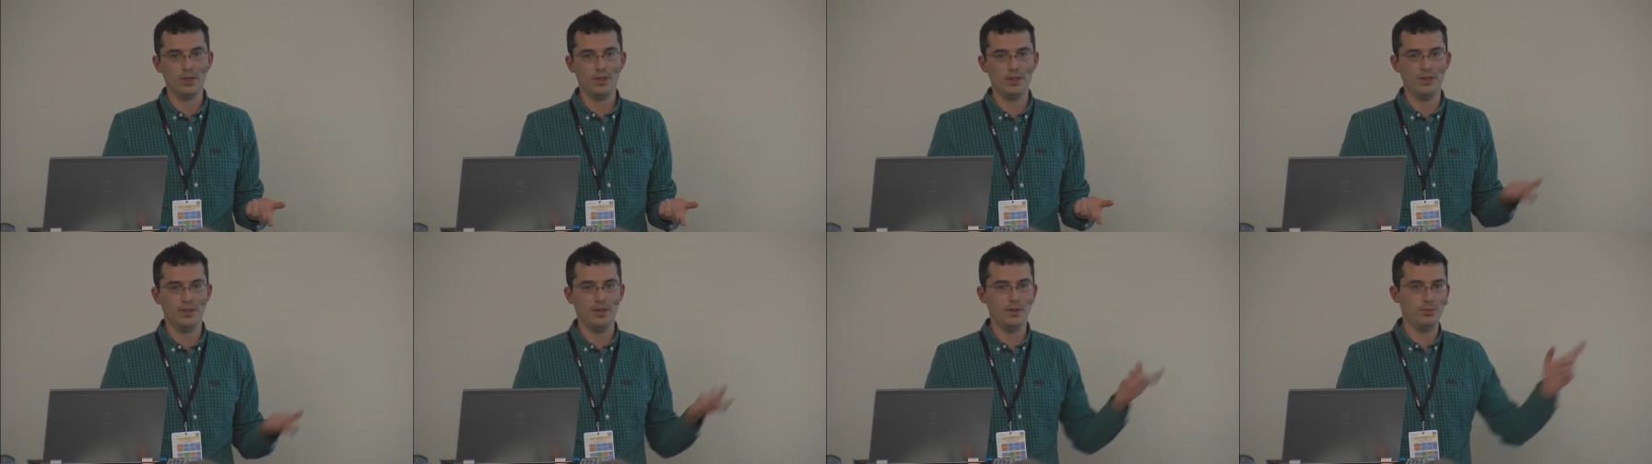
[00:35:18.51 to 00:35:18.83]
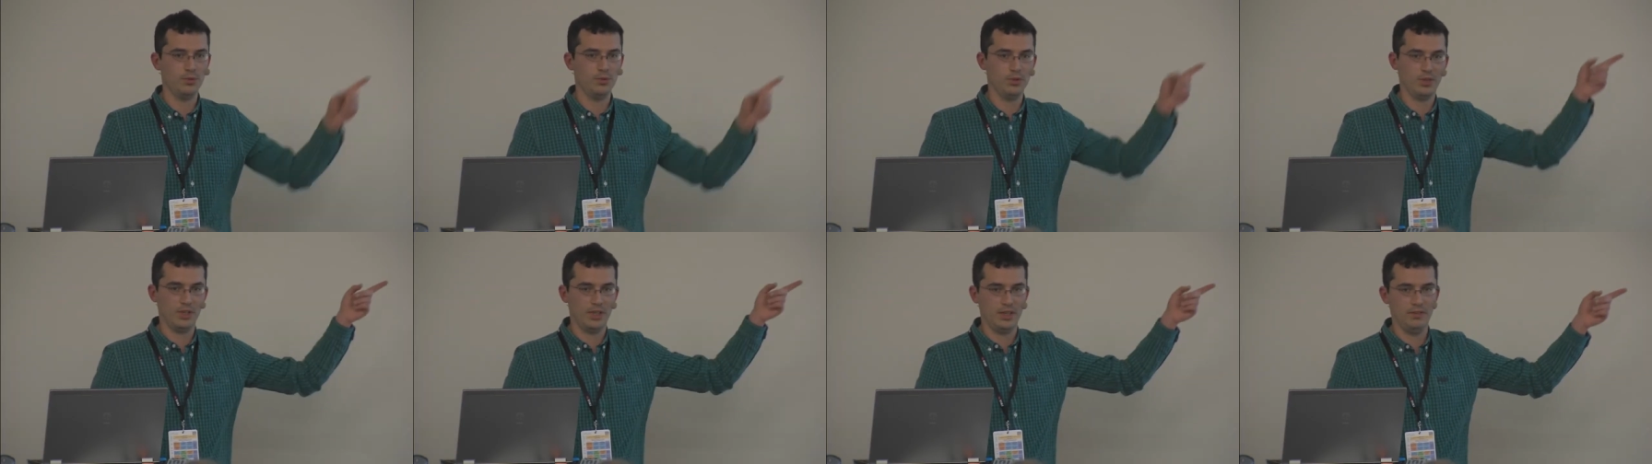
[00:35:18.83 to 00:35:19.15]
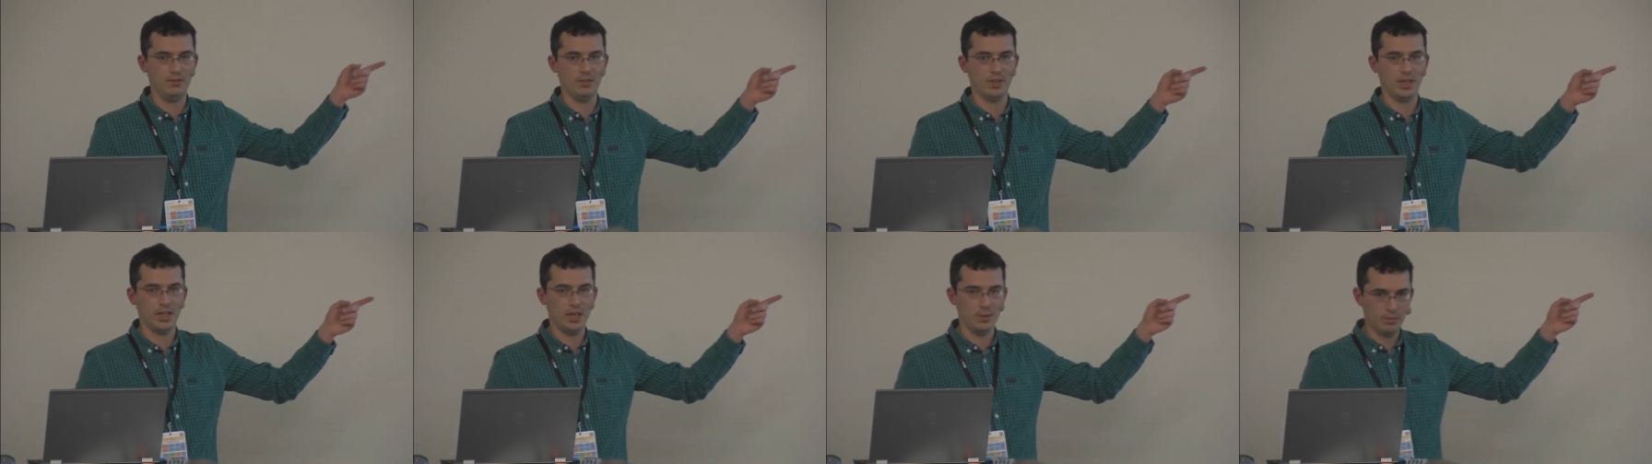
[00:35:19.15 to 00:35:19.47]
They wouldn't
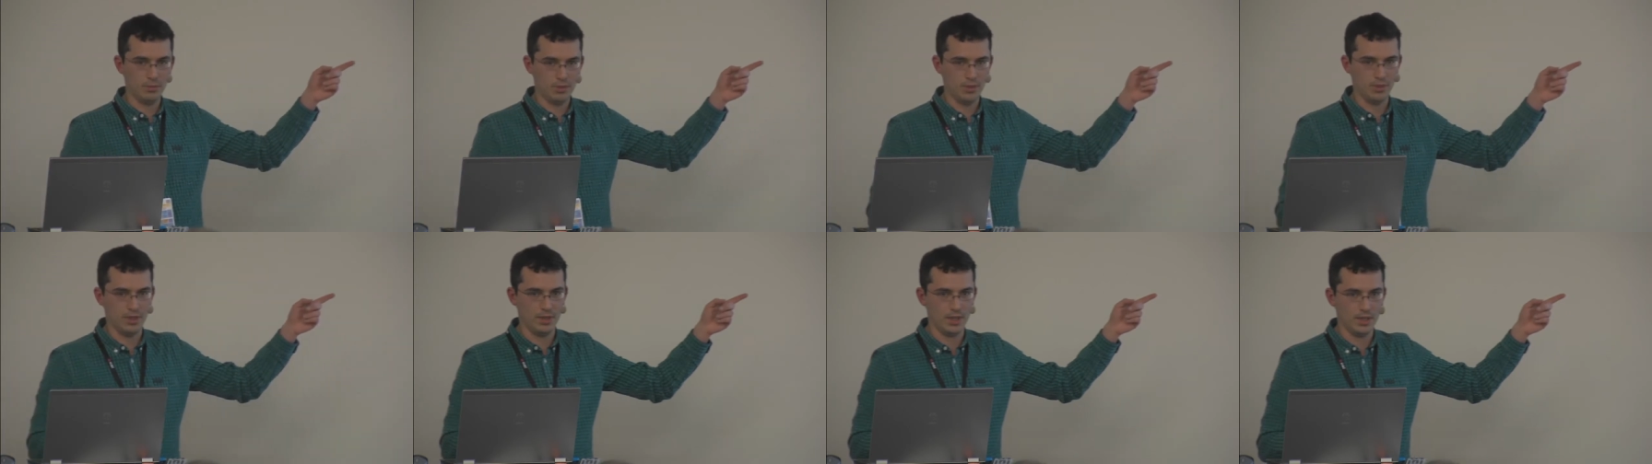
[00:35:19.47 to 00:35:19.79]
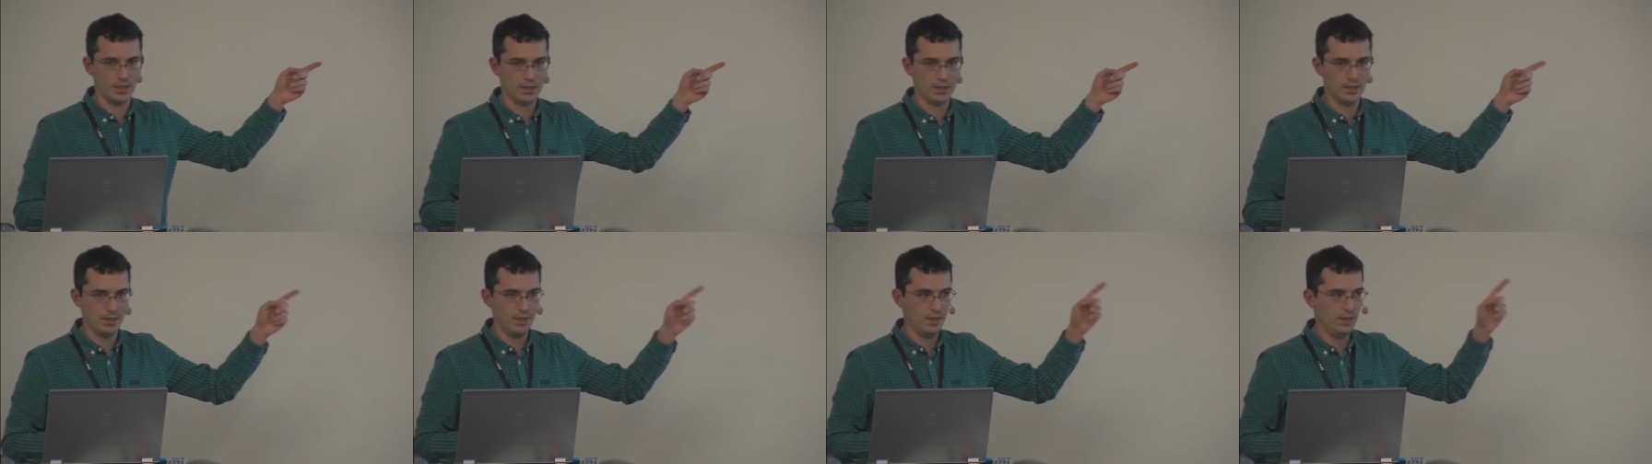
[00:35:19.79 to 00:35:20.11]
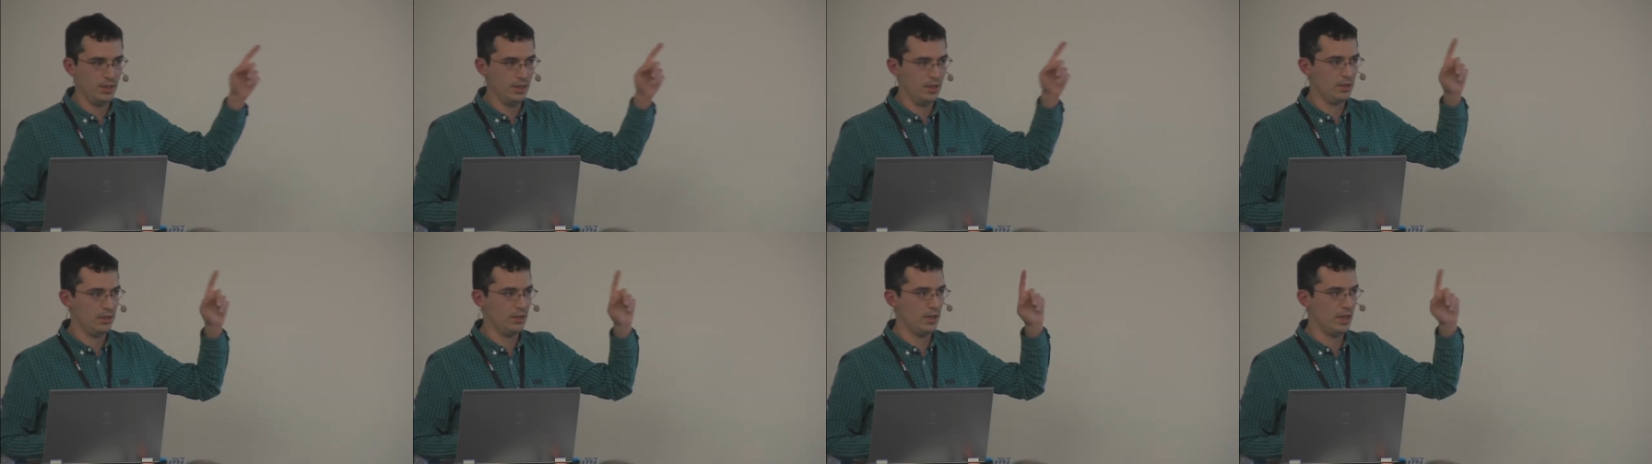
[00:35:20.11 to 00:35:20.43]
even come to this.
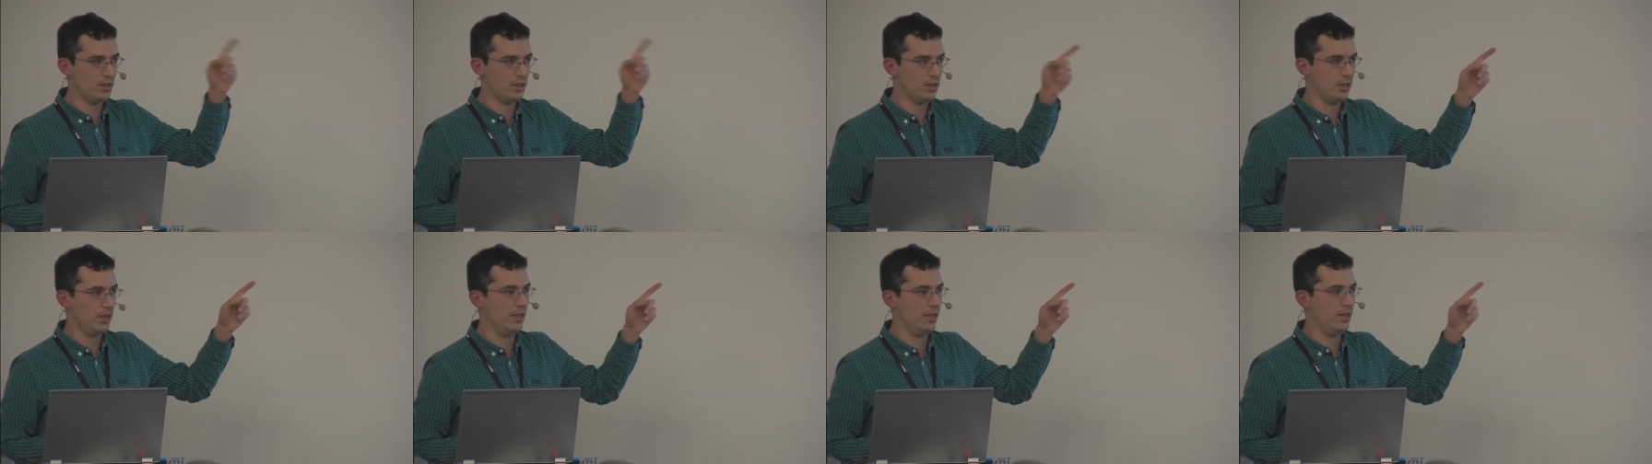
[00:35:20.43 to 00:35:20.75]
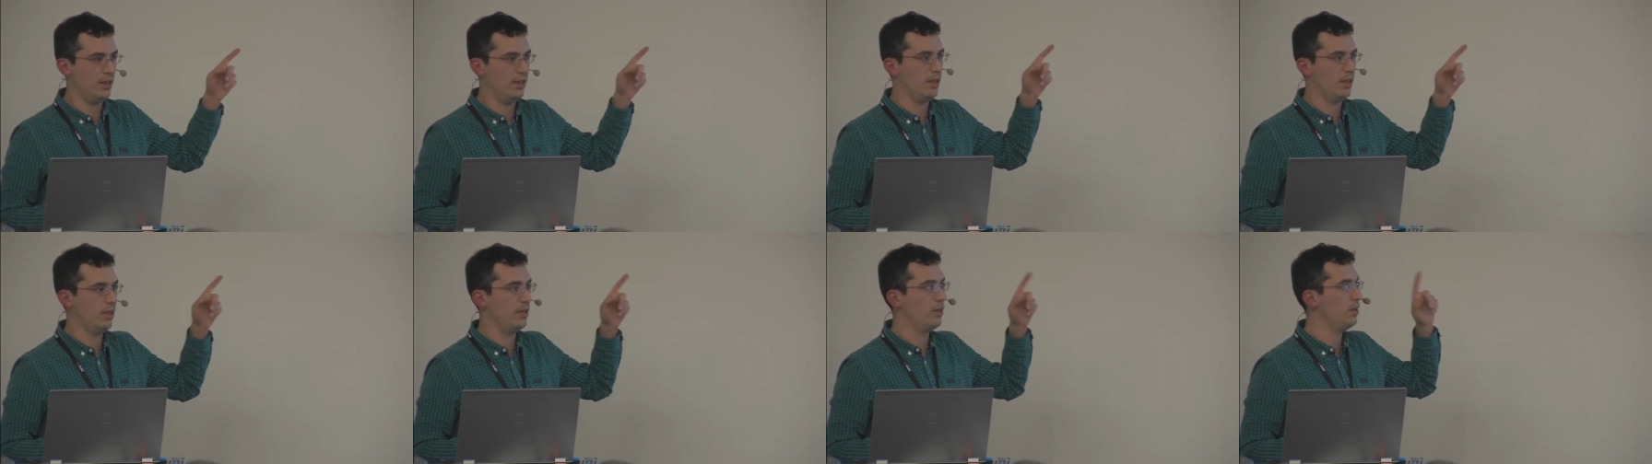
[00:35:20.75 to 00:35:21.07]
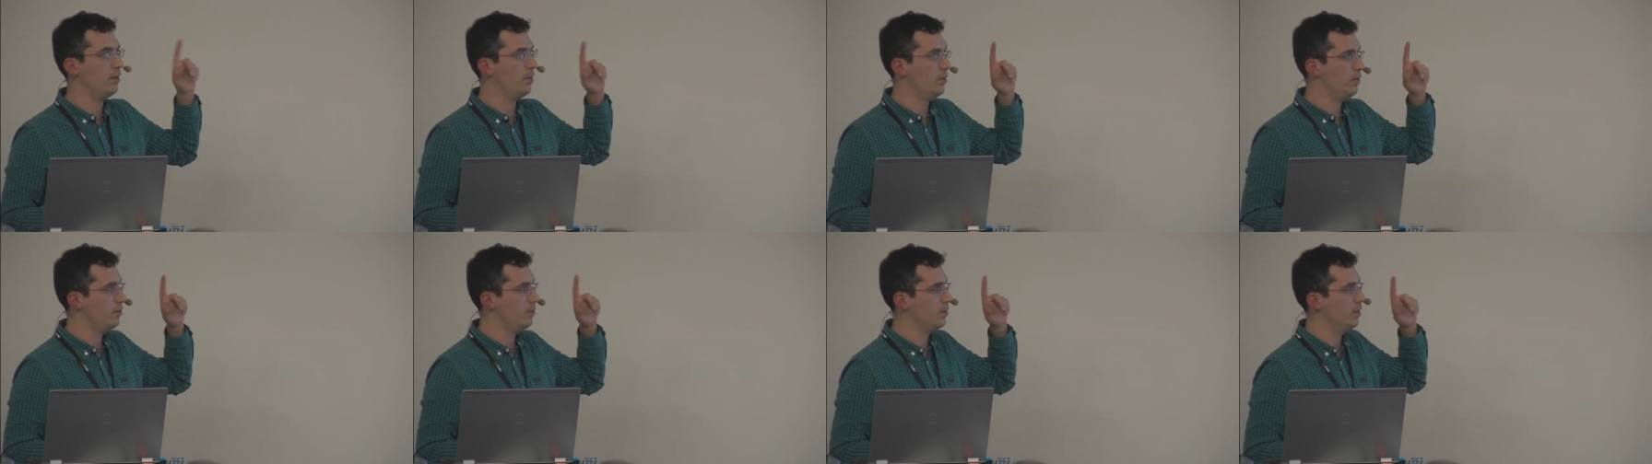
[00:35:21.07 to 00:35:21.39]
It's actually the
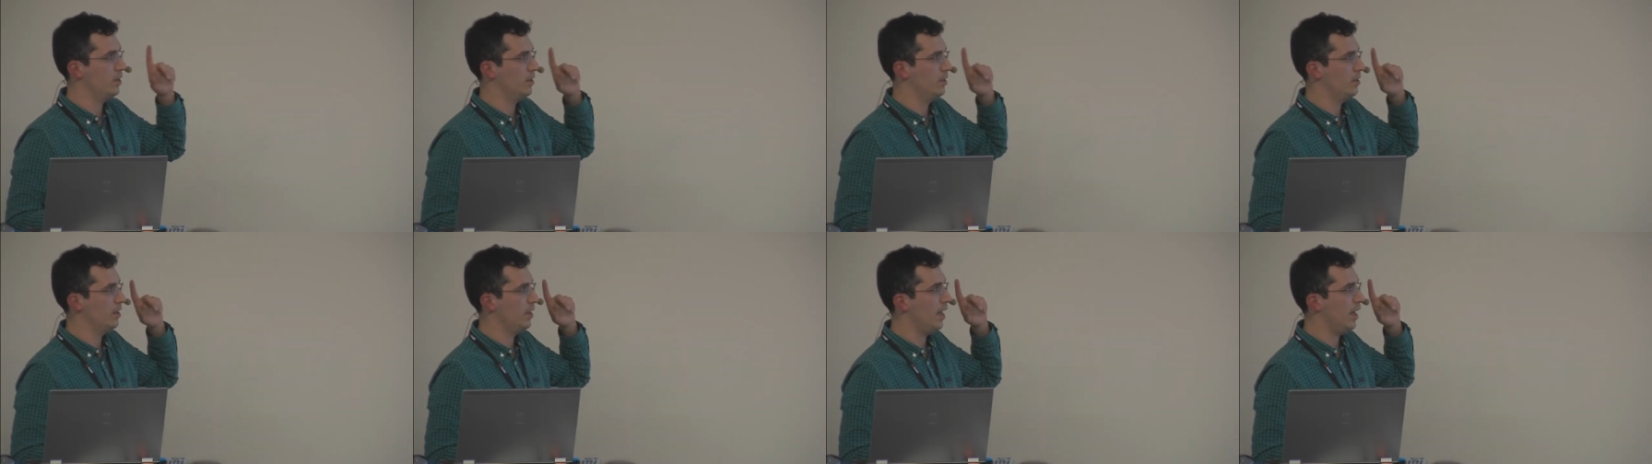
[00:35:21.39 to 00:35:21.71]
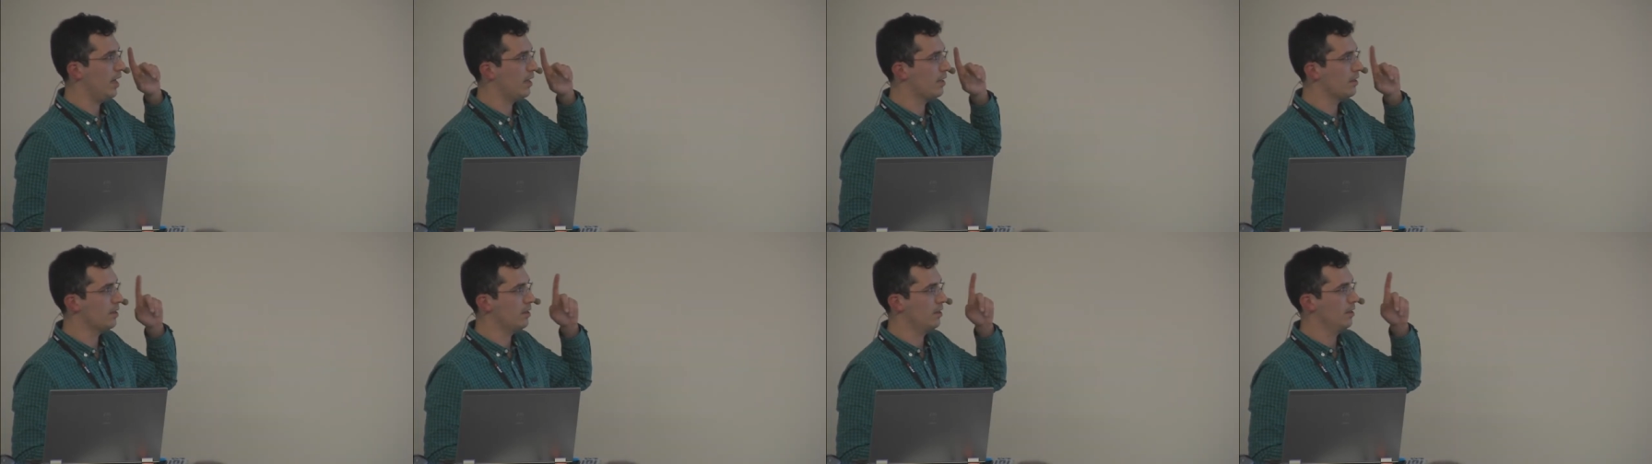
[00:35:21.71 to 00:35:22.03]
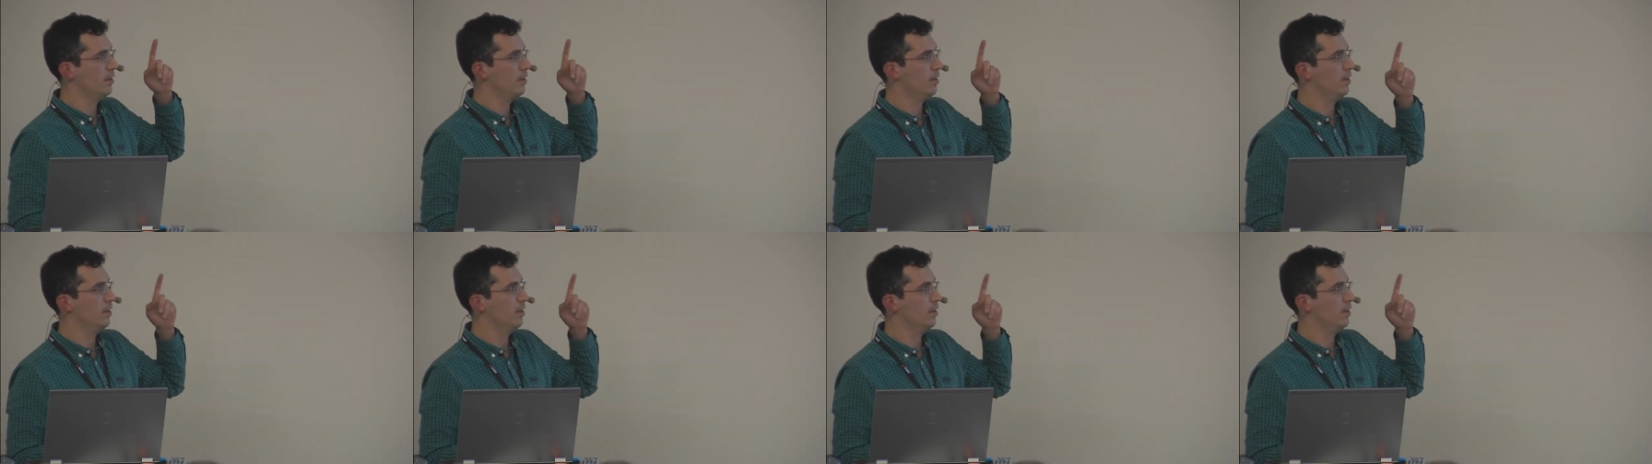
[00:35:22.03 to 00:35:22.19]
users that